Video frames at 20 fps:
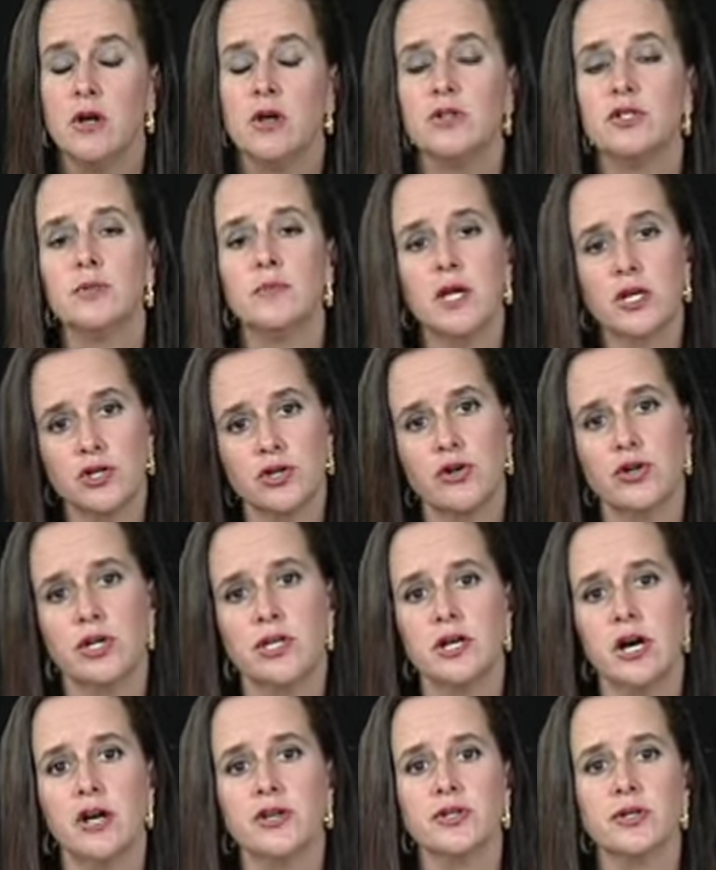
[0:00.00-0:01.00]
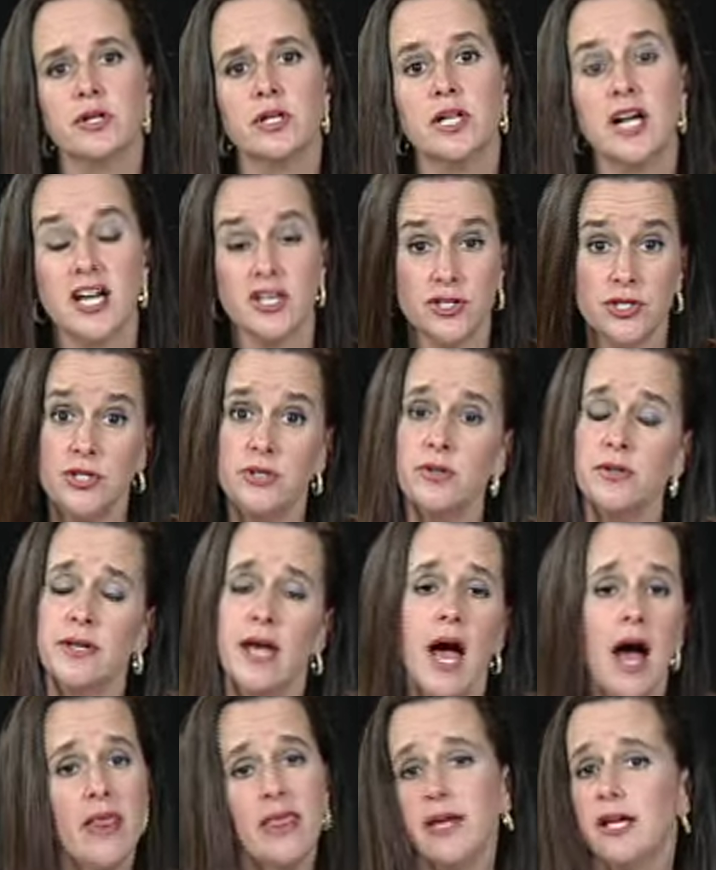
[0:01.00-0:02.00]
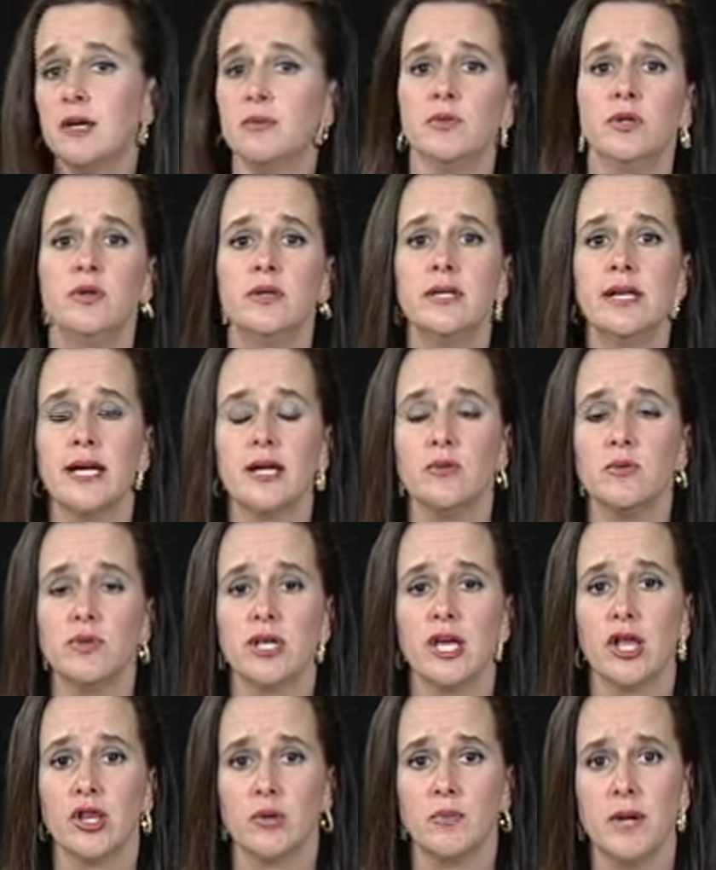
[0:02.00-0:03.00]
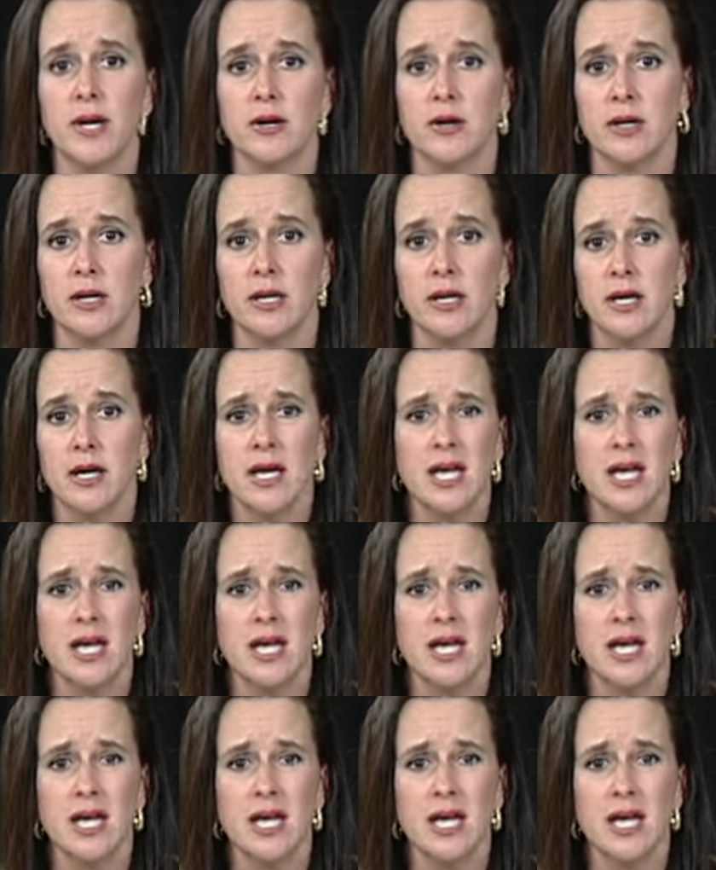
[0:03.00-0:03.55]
So make sure to talk to your clients too and how they communicate with the other parent.